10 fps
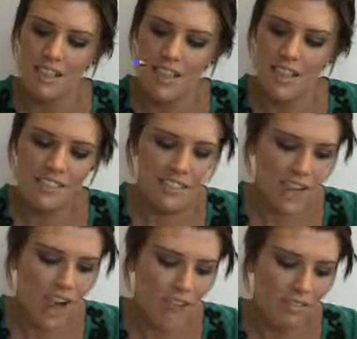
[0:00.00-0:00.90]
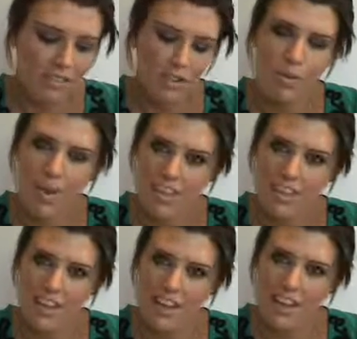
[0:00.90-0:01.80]
the staff that
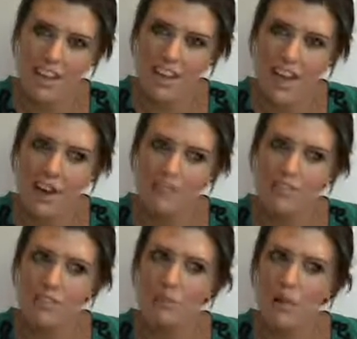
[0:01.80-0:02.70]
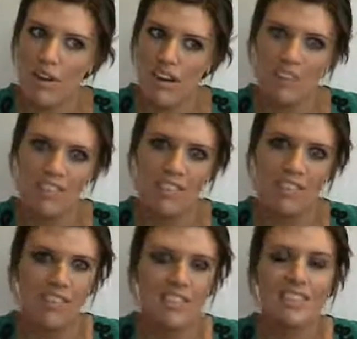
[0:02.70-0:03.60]
work there um, for products,
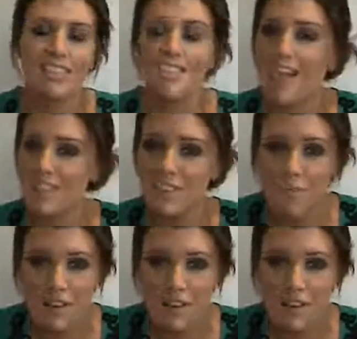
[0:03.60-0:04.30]
they've got stacks of